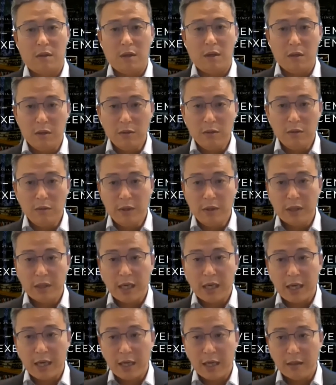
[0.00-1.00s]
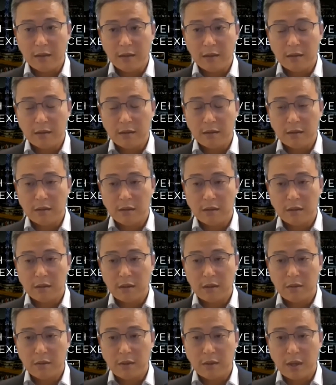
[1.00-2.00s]
Along with that,
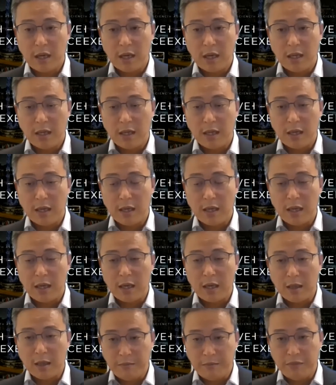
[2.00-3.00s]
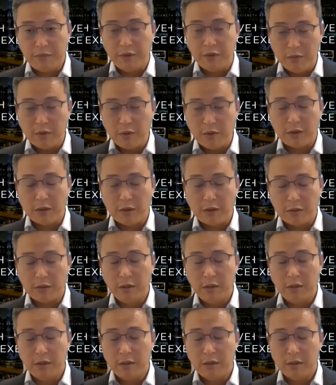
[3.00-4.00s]
though I
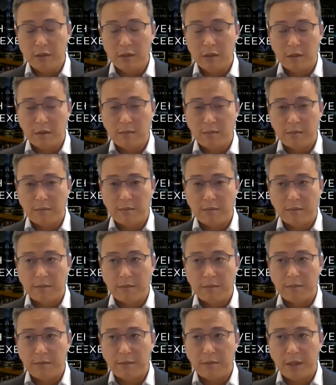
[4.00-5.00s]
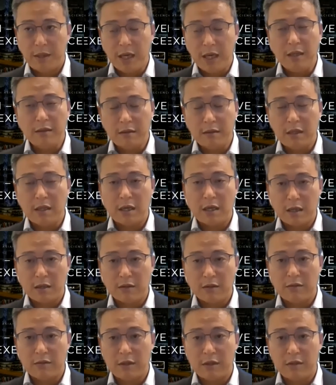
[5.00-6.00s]
pre-recorded yesterday,
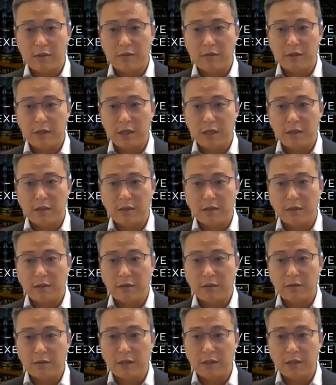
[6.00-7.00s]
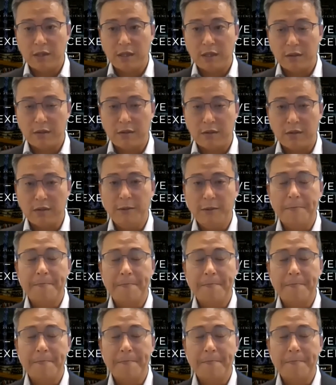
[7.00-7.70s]
actually today is the 23rd,